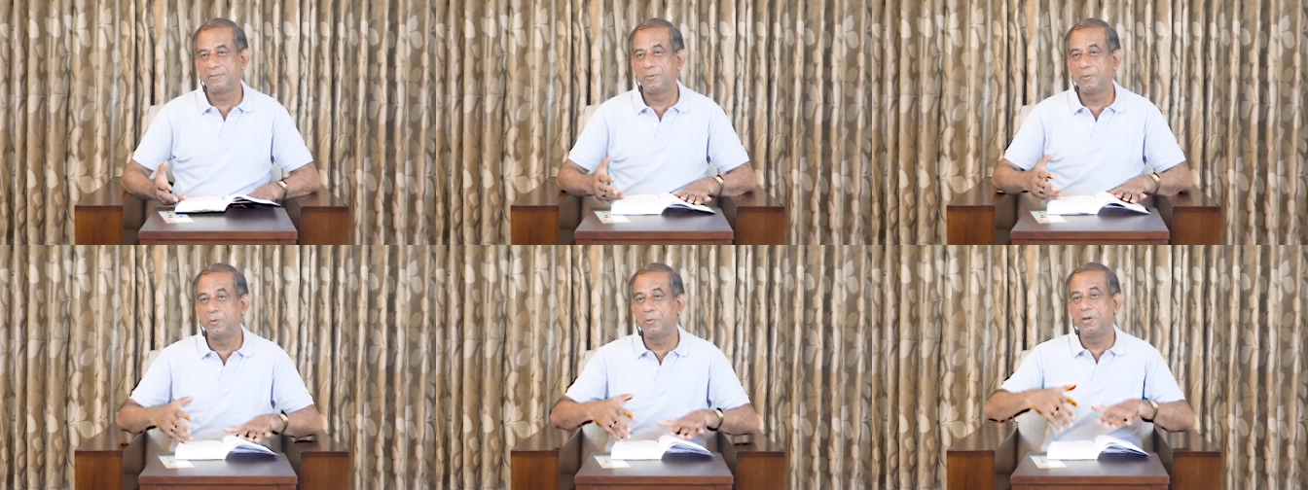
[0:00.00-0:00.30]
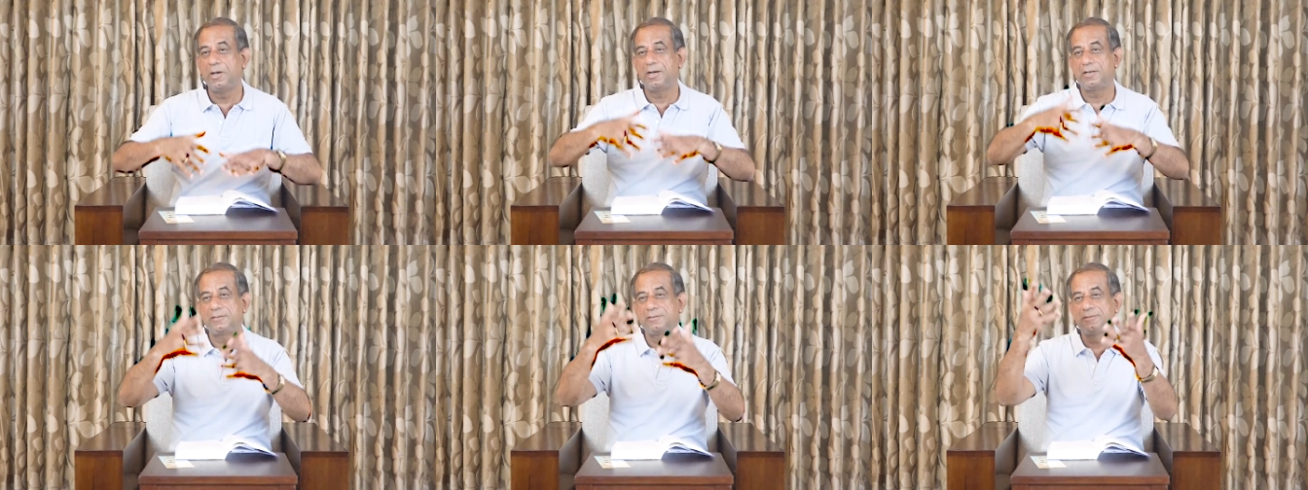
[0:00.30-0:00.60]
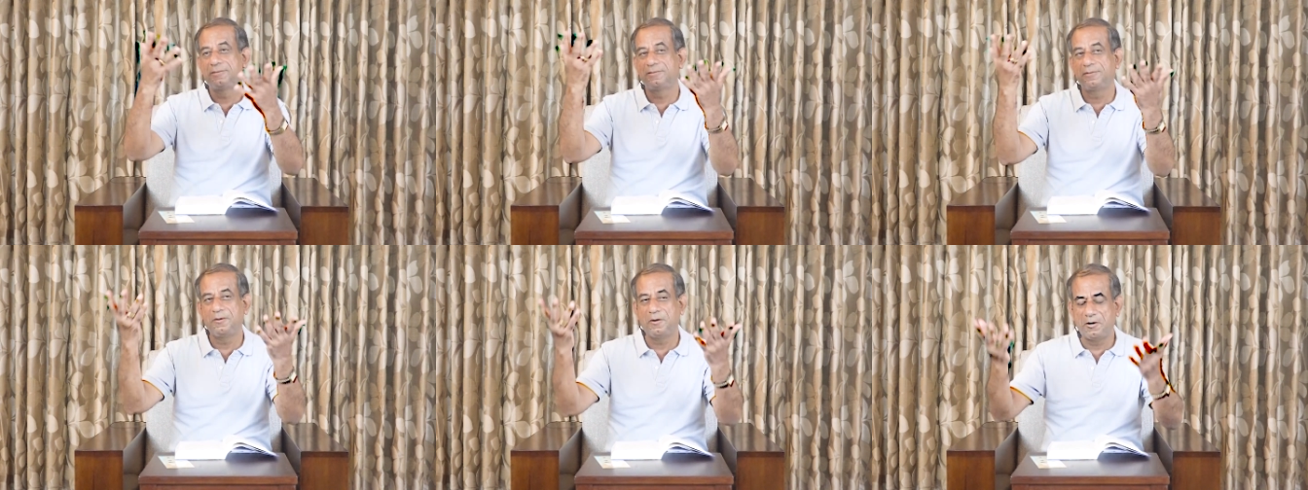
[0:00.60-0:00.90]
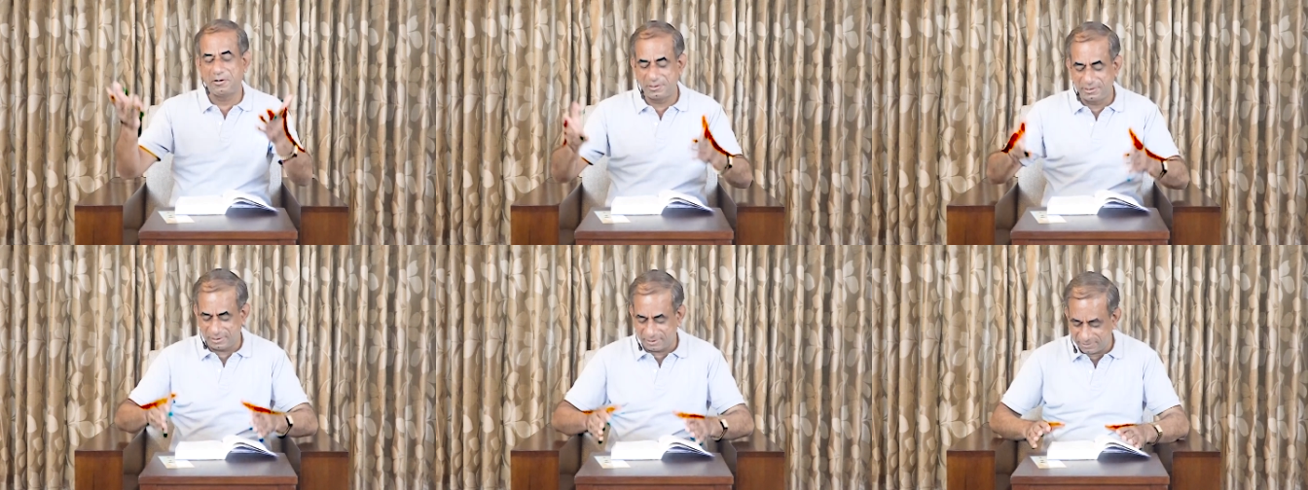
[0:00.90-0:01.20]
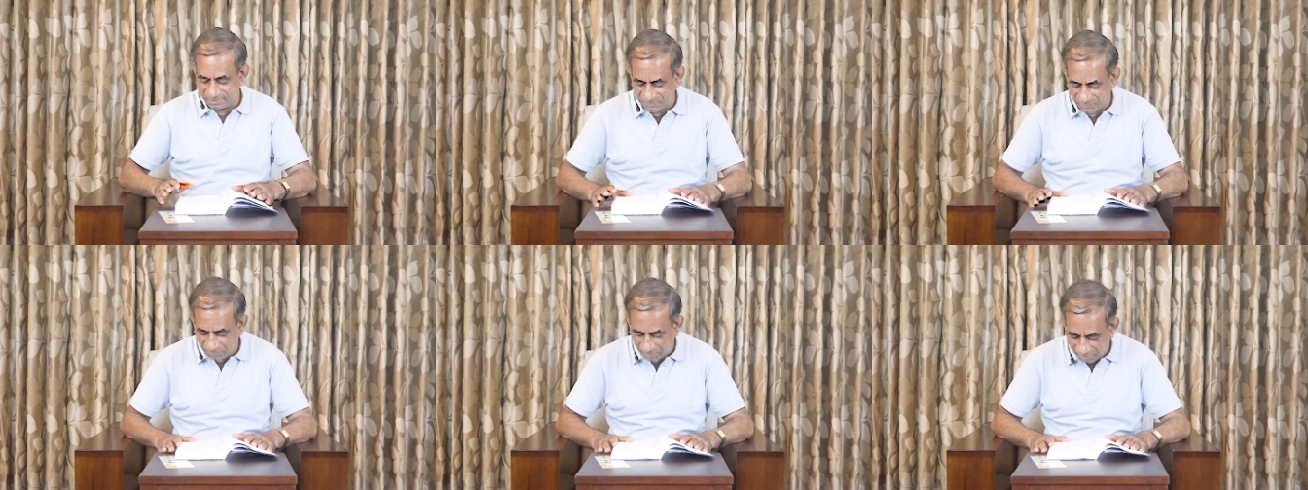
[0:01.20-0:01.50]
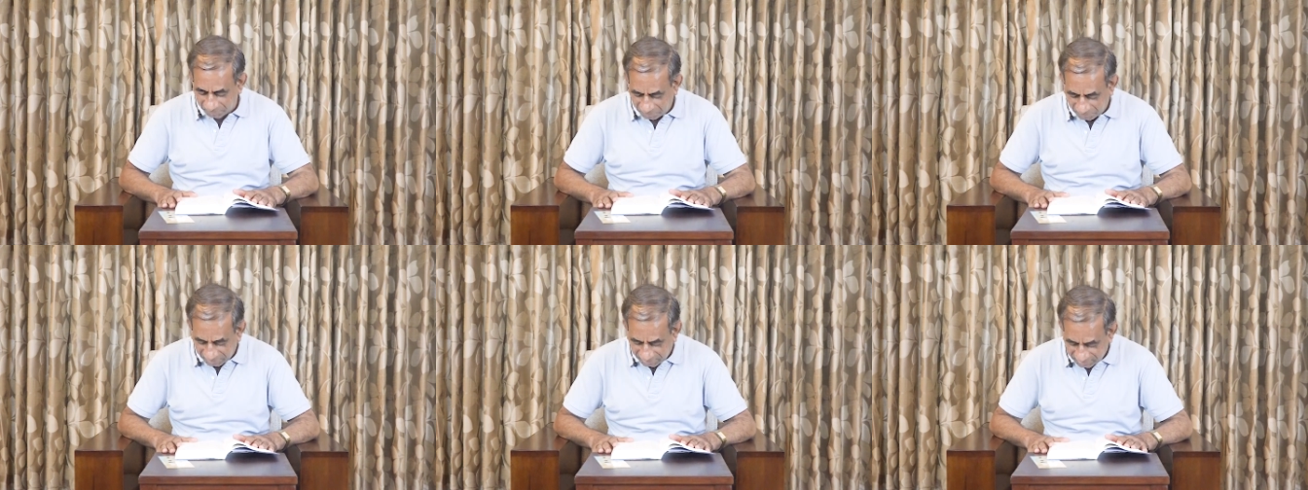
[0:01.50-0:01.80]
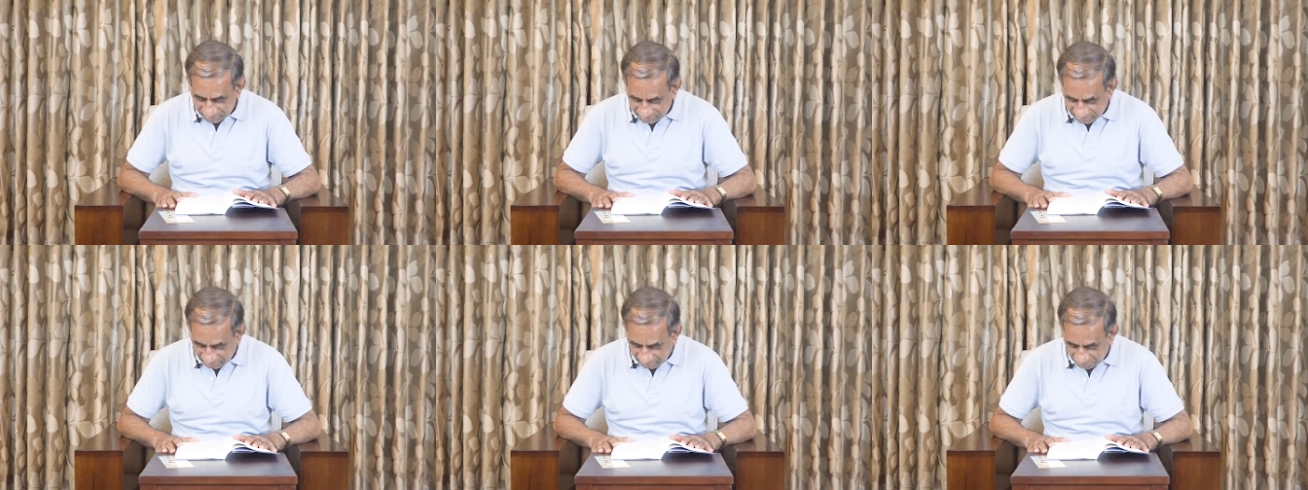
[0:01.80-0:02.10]
Whole earth, not just one
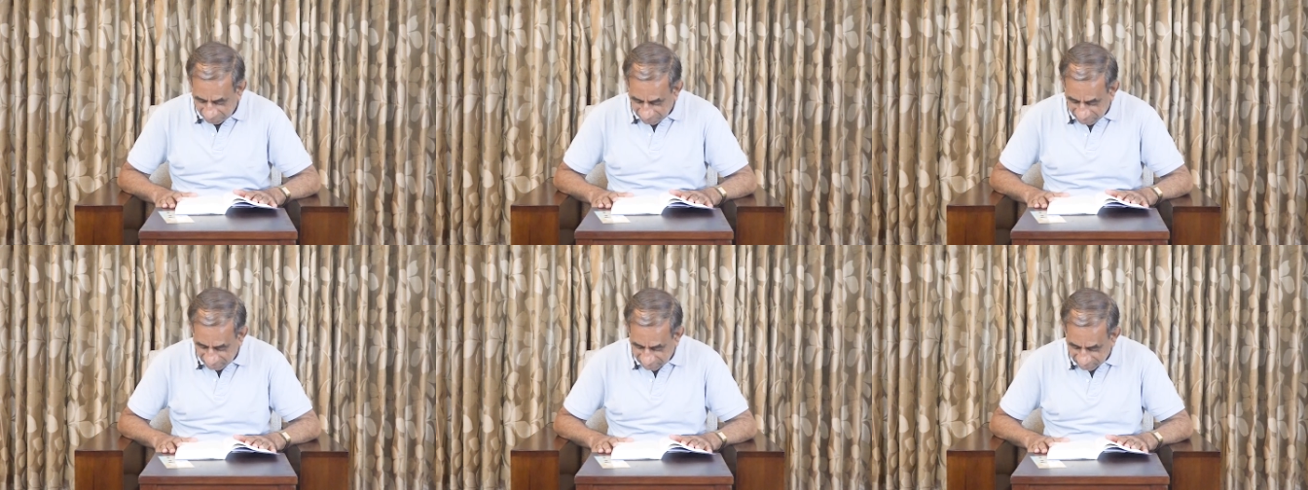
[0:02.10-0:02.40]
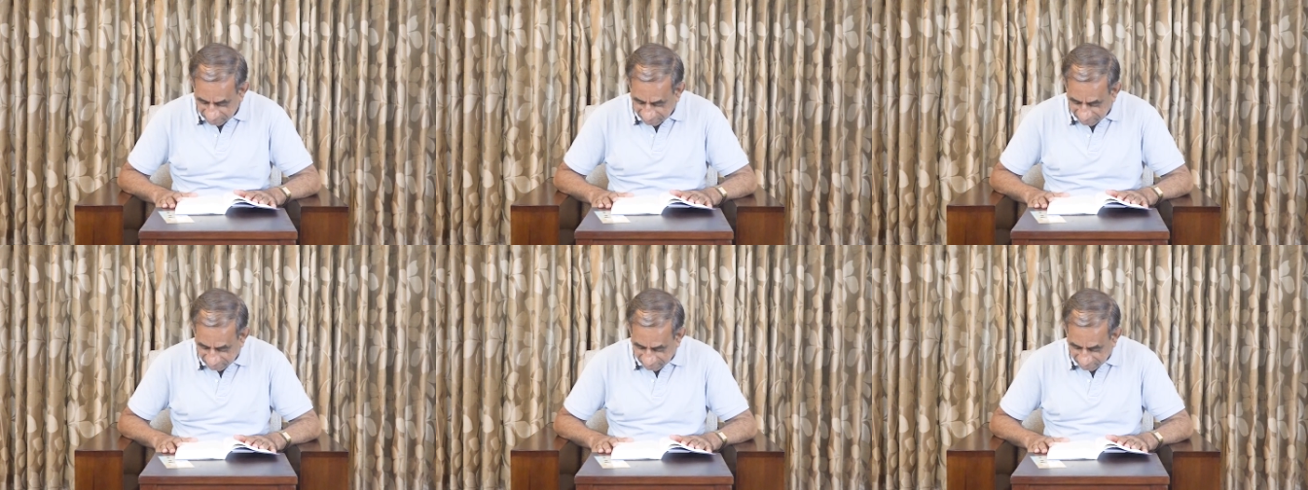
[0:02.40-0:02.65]
place, that place